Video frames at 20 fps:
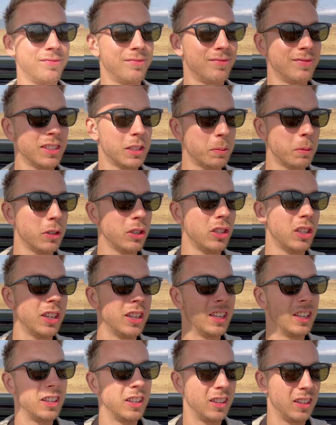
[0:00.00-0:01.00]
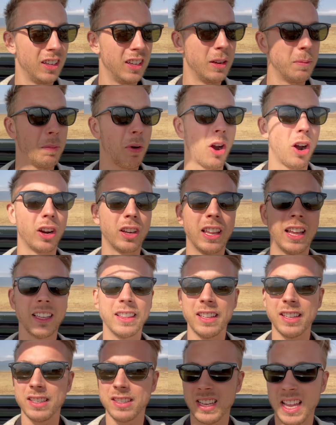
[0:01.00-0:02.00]
Especially in, in a park like
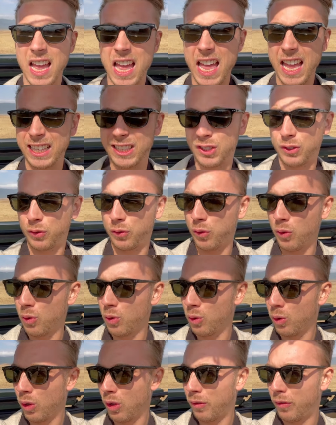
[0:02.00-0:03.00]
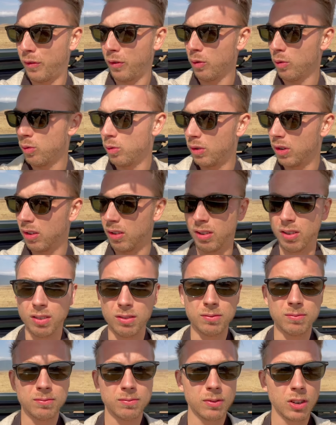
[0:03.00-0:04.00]
this. It's full of food.
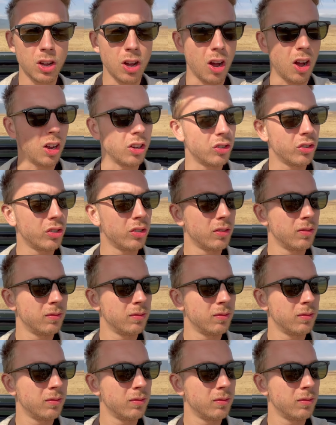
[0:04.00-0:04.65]
Gosh.